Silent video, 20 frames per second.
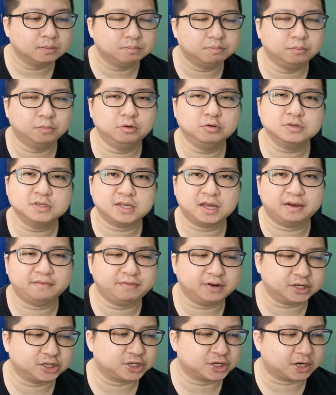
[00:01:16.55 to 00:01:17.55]
most
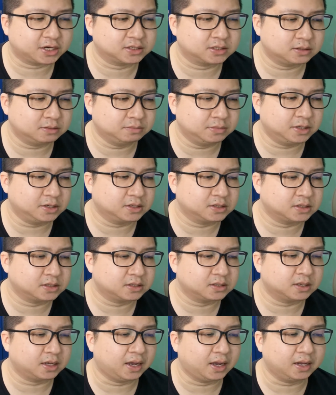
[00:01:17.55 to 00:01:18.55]
average
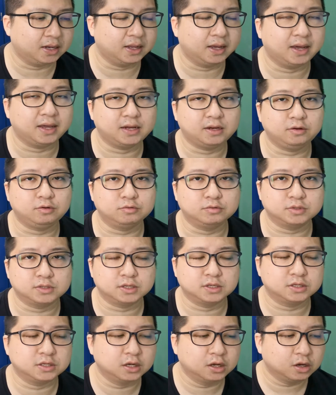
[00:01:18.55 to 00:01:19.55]
customers and end
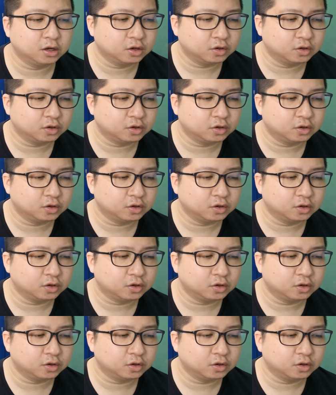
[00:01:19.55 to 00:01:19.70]
users